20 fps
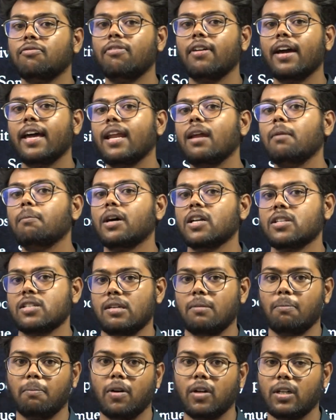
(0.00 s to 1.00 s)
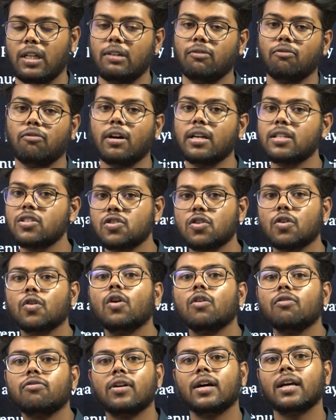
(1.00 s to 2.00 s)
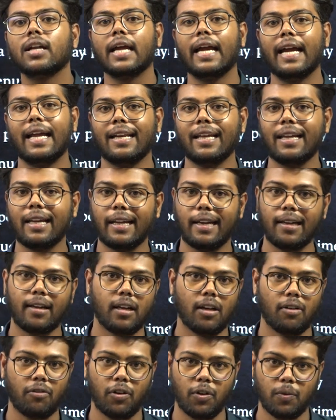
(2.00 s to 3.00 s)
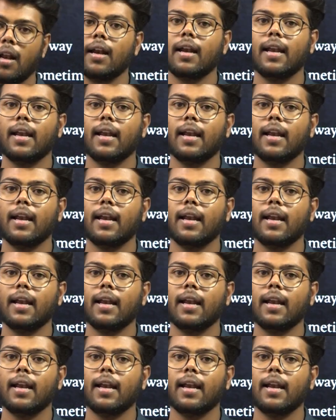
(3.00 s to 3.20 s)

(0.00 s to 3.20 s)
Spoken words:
very much important once you go for any interview.